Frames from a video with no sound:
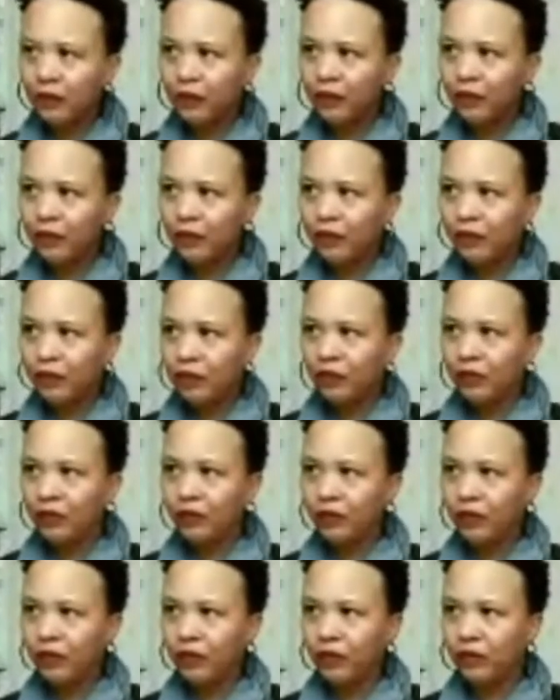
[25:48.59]

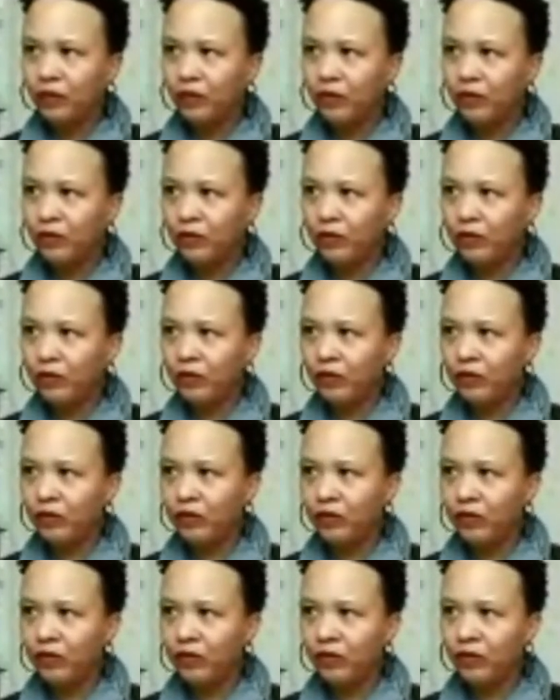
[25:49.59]

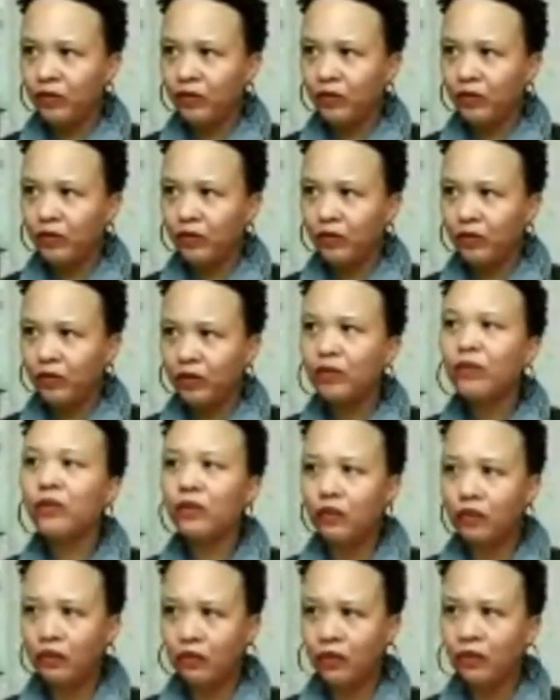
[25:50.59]

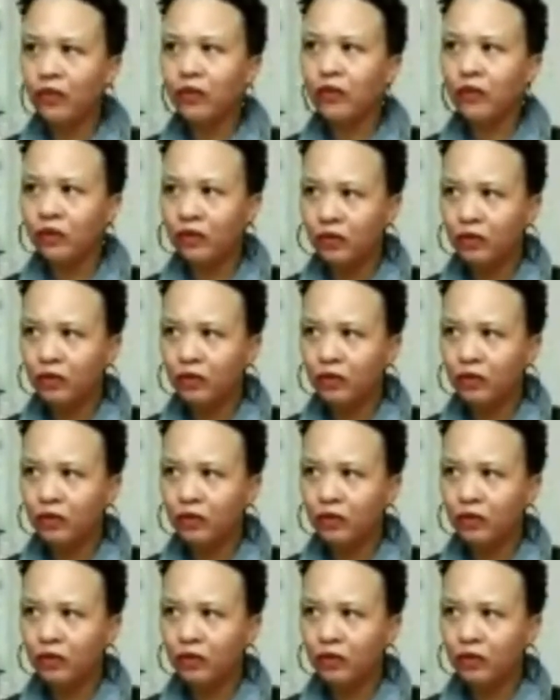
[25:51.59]
This person isn't speaking.